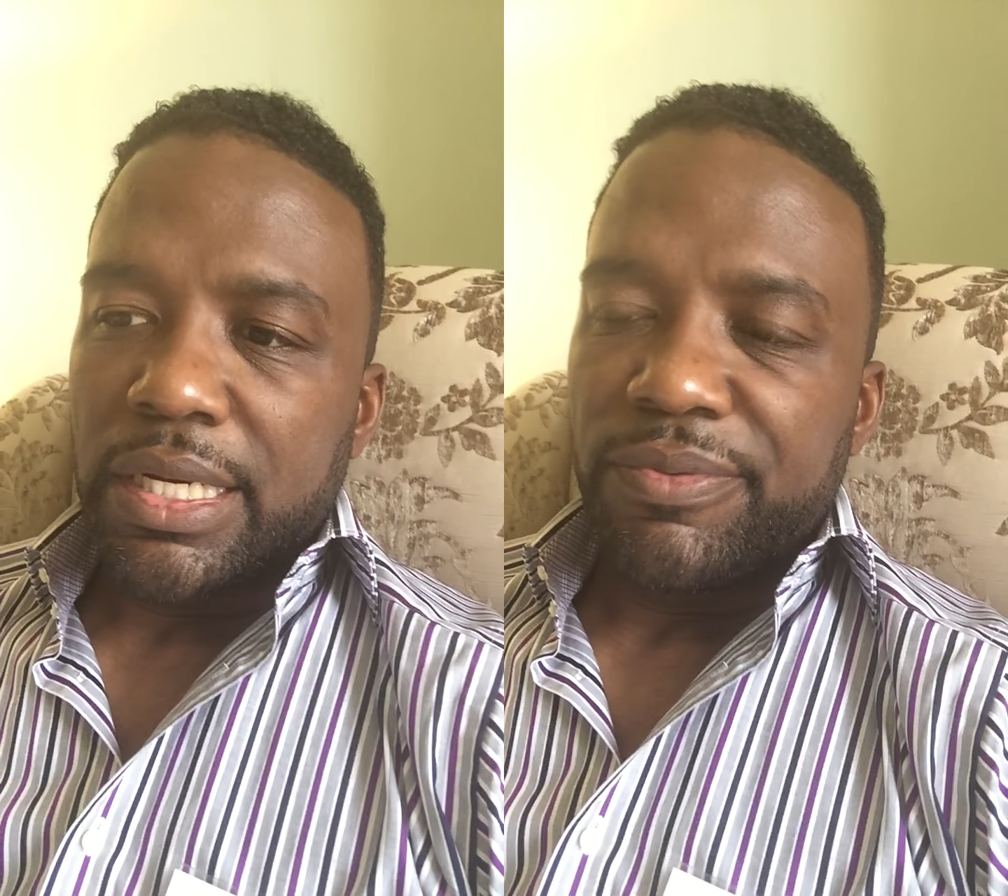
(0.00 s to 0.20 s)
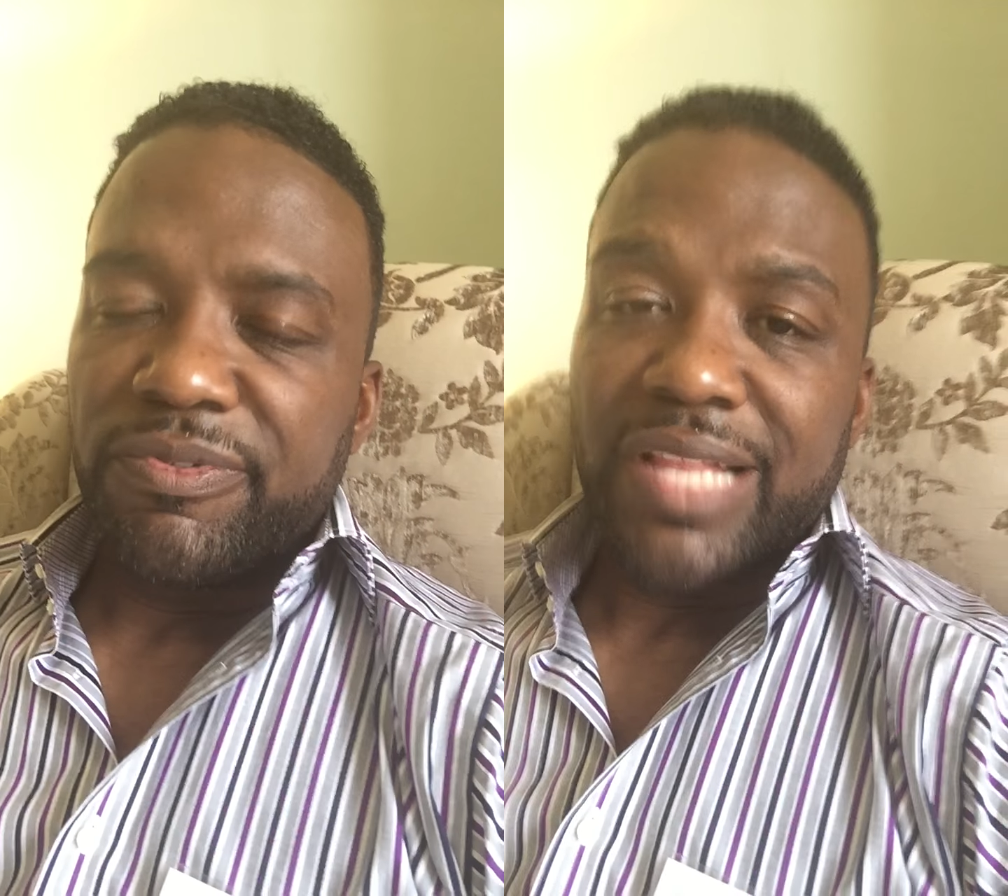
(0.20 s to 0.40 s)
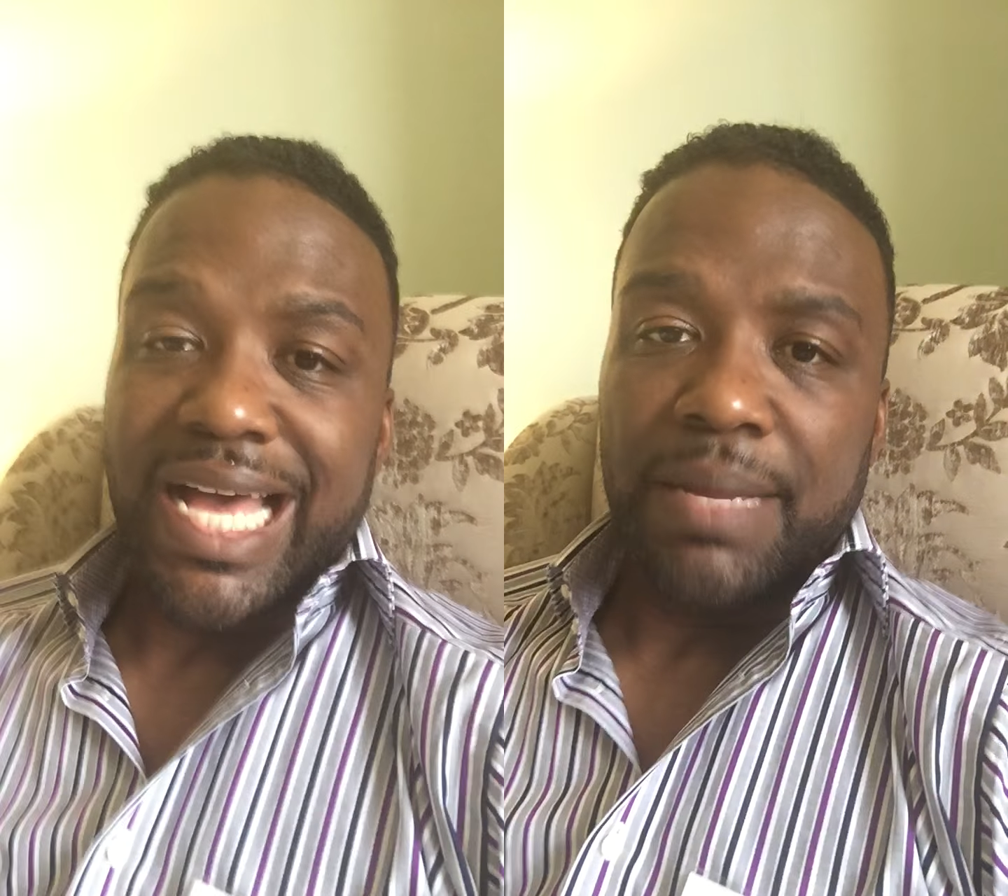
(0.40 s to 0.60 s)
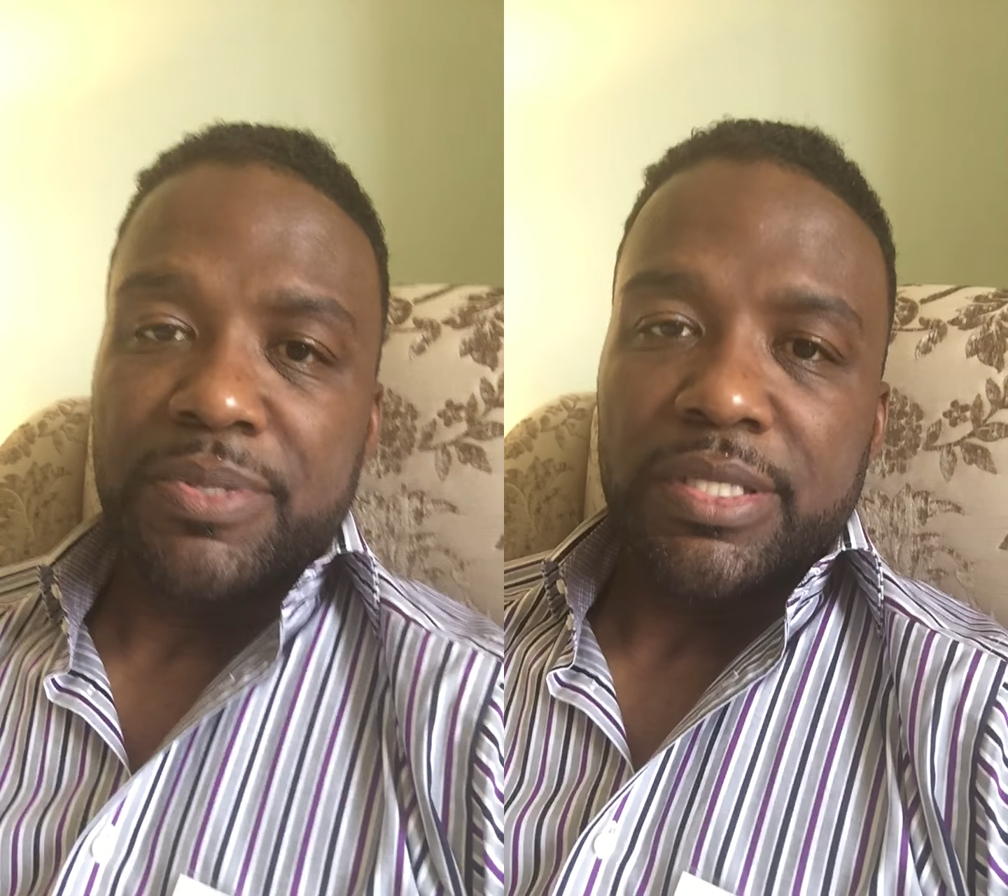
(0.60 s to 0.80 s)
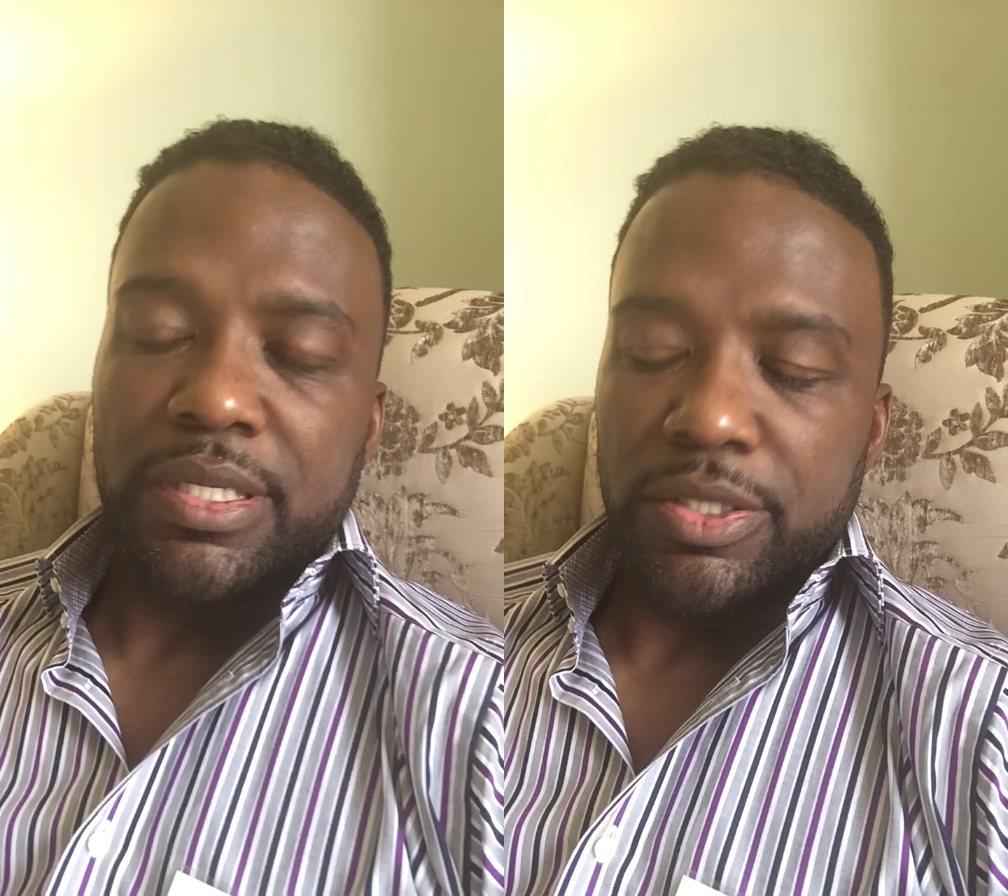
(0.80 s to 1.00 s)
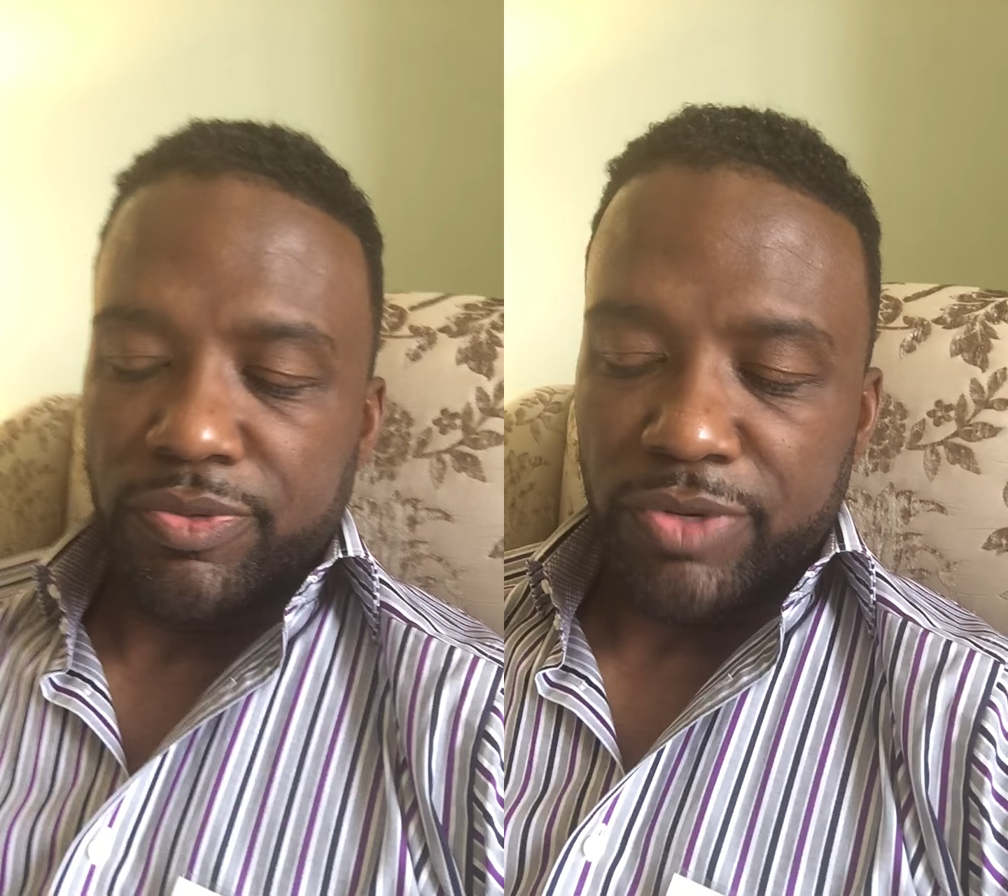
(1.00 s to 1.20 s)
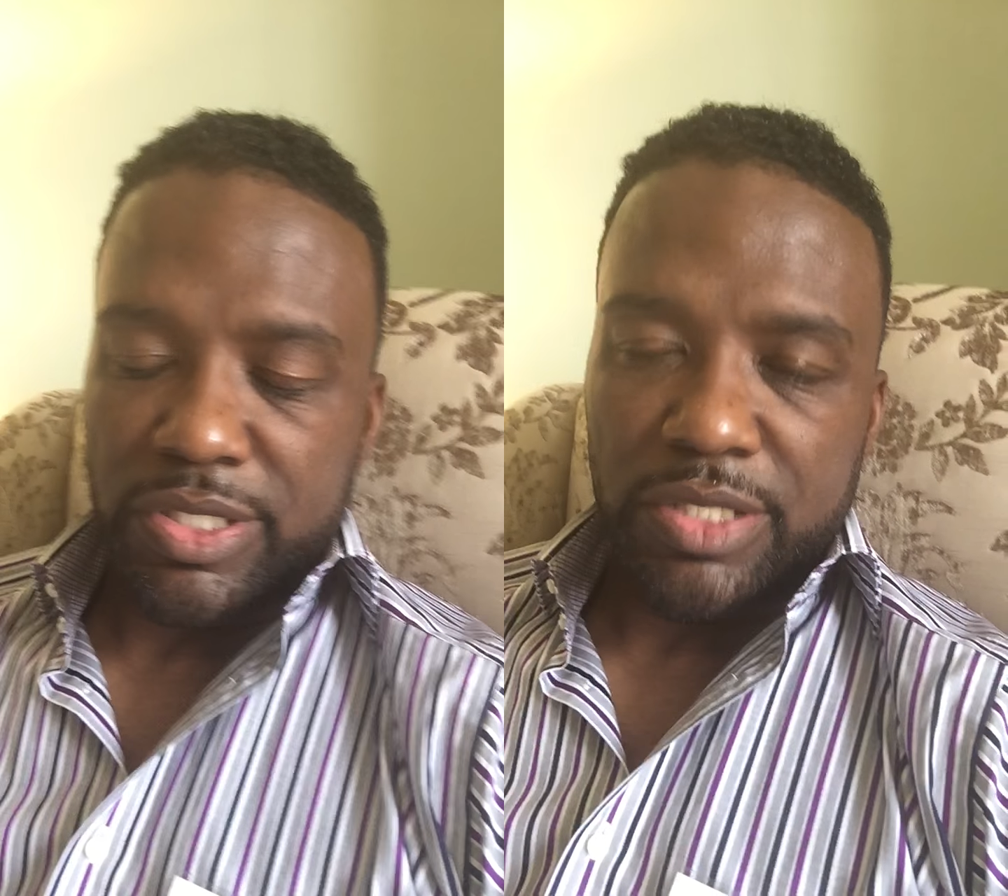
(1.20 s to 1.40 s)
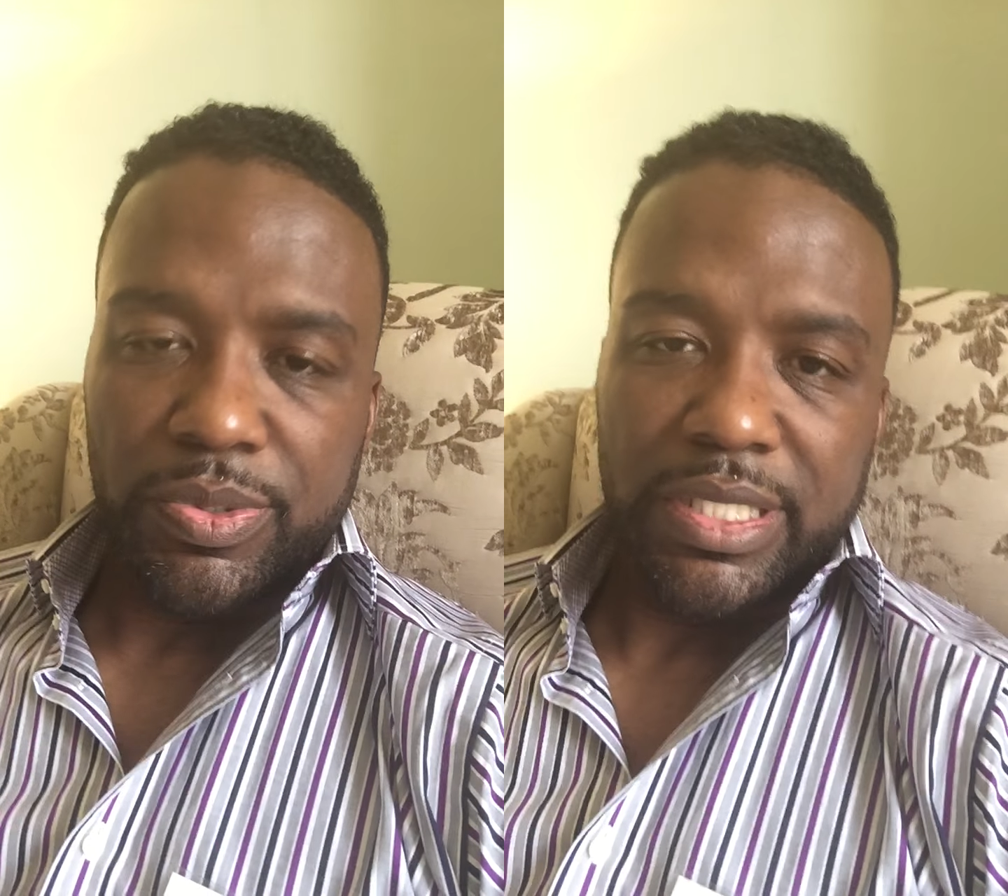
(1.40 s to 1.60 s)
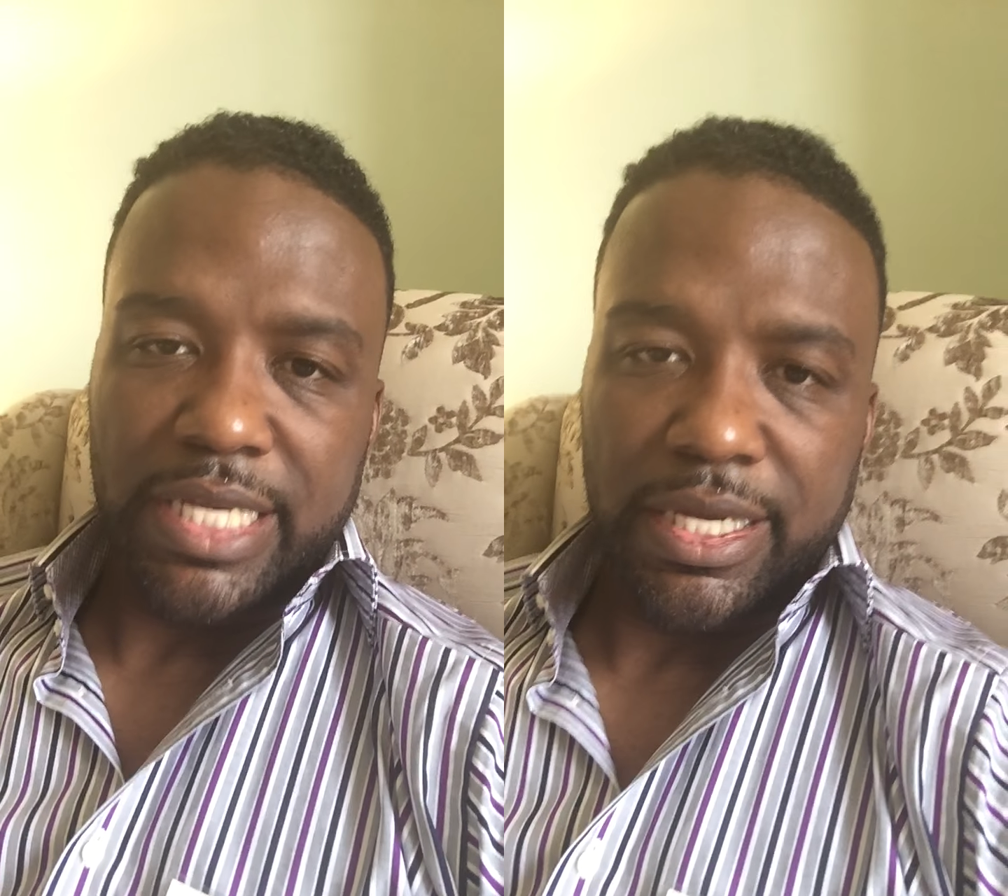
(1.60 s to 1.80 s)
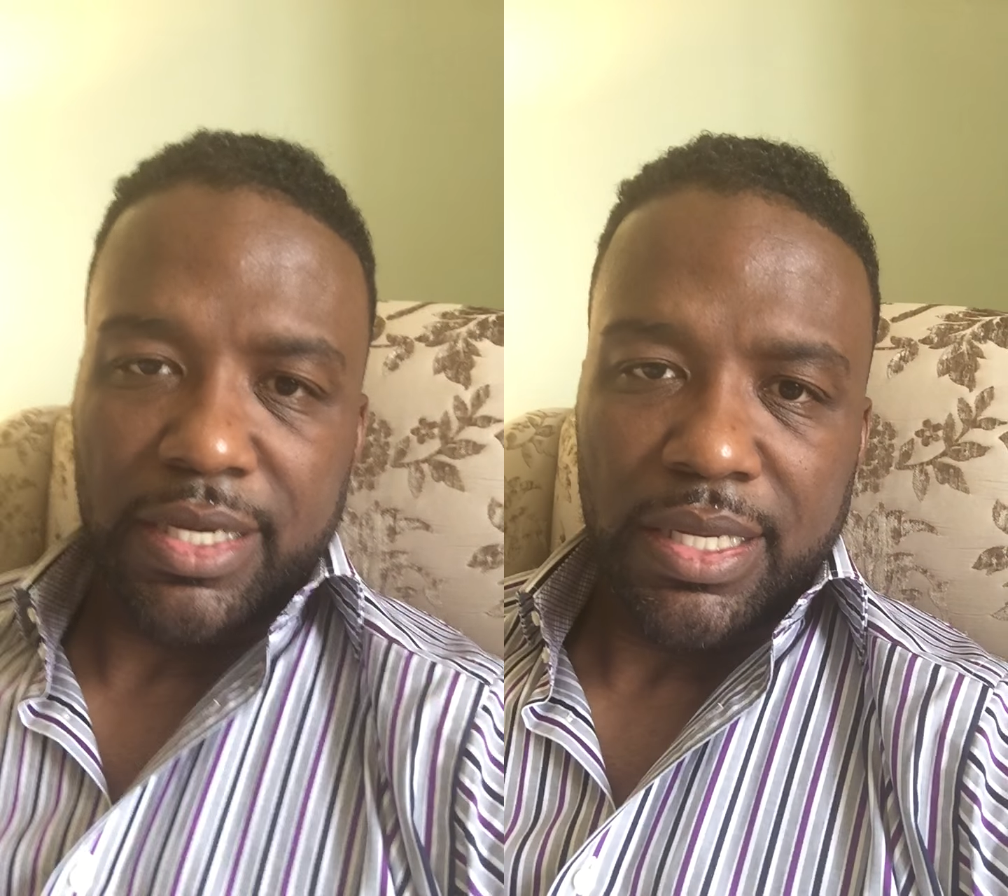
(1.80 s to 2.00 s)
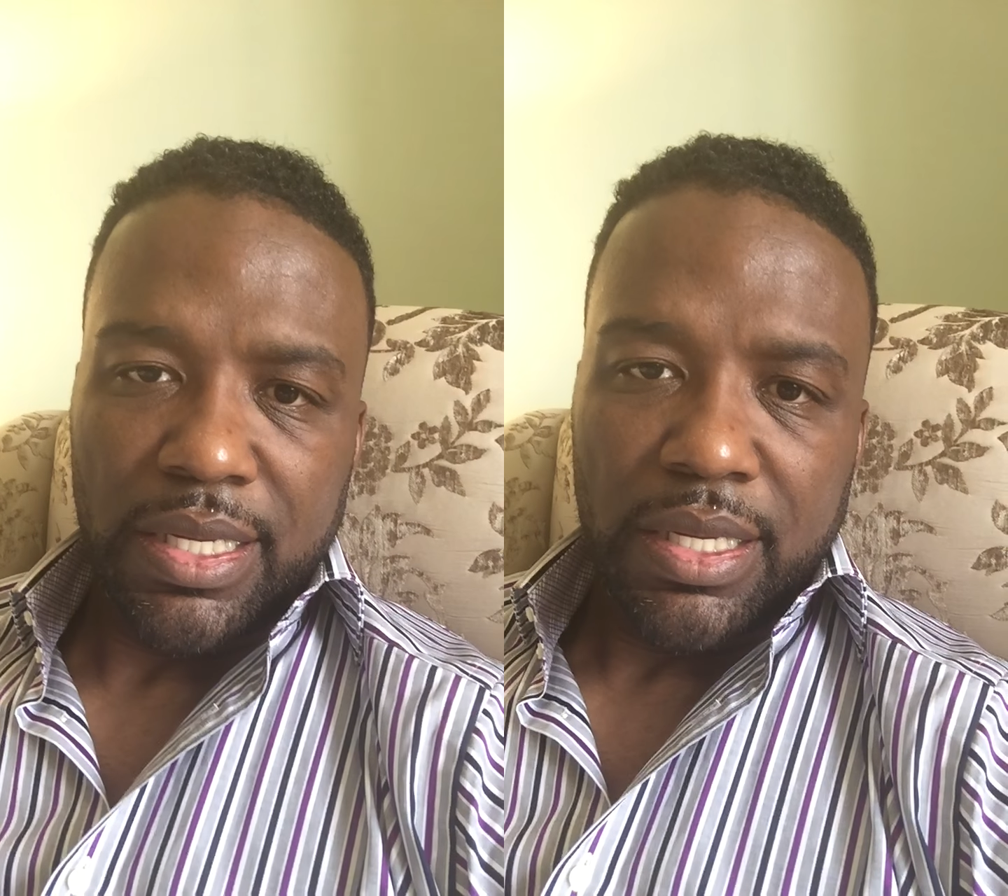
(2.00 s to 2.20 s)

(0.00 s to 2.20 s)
flaps. For instance, we could take